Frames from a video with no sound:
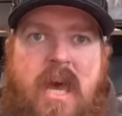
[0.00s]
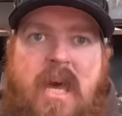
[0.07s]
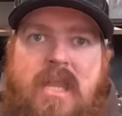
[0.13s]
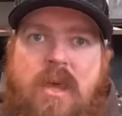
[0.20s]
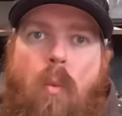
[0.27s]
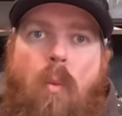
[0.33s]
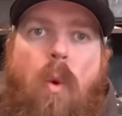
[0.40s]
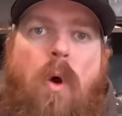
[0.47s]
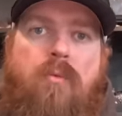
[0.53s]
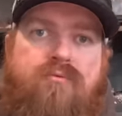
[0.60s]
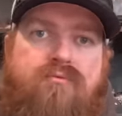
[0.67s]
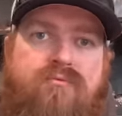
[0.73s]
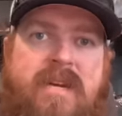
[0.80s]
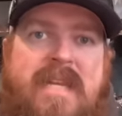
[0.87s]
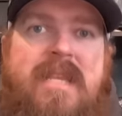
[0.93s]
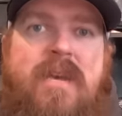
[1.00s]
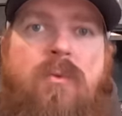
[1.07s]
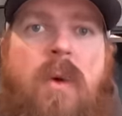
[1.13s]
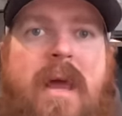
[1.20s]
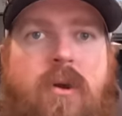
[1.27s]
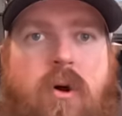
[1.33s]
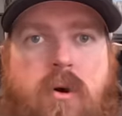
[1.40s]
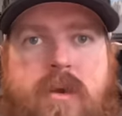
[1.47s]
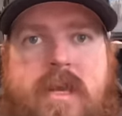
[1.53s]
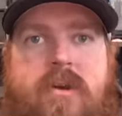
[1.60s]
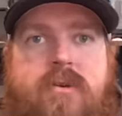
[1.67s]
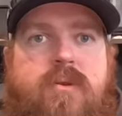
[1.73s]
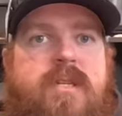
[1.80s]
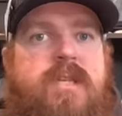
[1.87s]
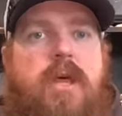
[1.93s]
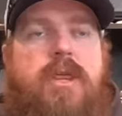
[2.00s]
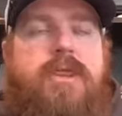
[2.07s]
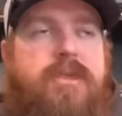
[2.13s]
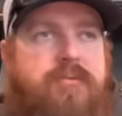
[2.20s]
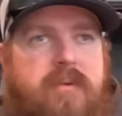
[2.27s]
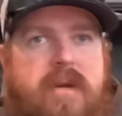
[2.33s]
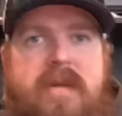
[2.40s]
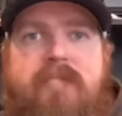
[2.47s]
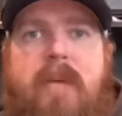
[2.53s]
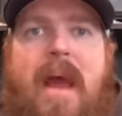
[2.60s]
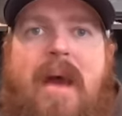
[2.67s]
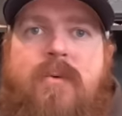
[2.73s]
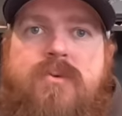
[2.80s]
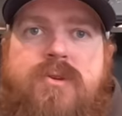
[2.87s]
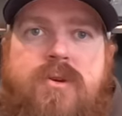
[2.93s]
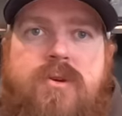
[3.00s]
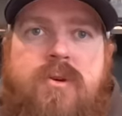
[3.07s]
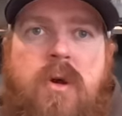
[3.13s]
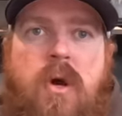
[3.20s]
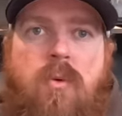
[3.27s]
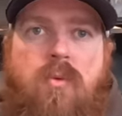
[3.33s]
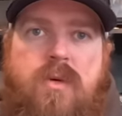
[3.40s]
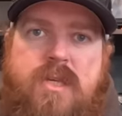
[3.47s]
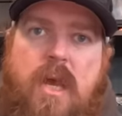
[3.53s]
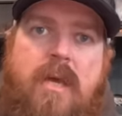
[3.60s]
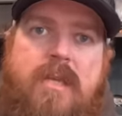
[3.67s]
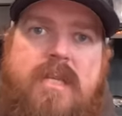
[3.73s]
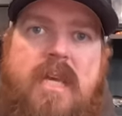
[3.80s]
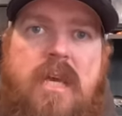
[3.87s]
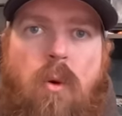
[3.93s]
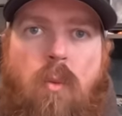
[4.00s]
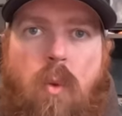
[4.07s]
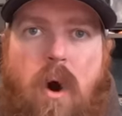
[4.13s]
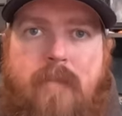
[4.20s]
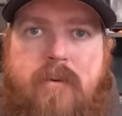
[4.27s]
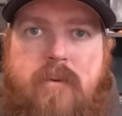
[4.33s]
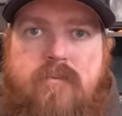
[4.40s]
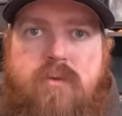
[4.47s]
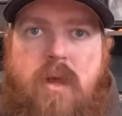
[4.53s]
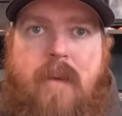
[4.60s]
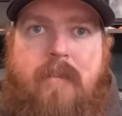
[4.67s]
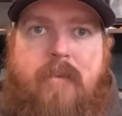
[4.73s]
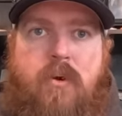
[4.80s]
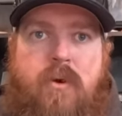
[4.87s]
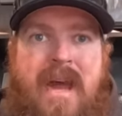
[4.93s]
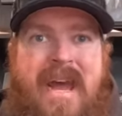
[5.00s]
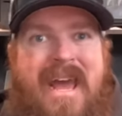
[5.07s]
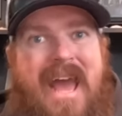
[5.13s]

that what really went on here is a three pounder was hunting a whopper plopper